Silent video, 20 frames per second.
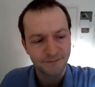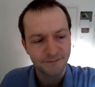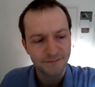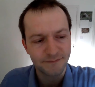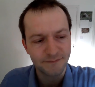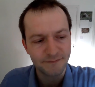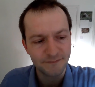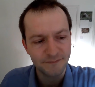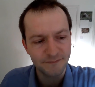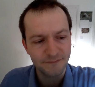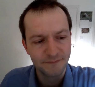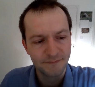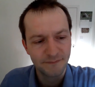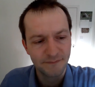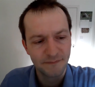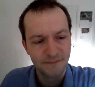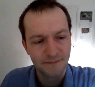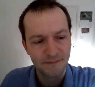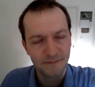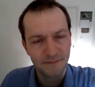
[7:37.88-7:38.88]

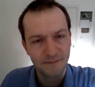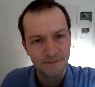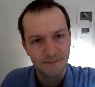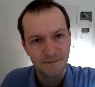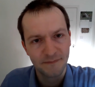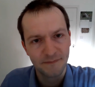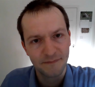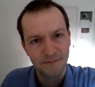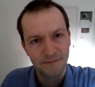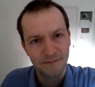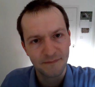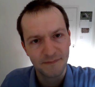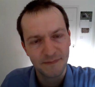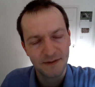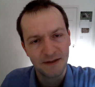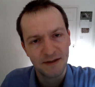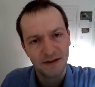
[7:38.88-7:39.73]
[no speech]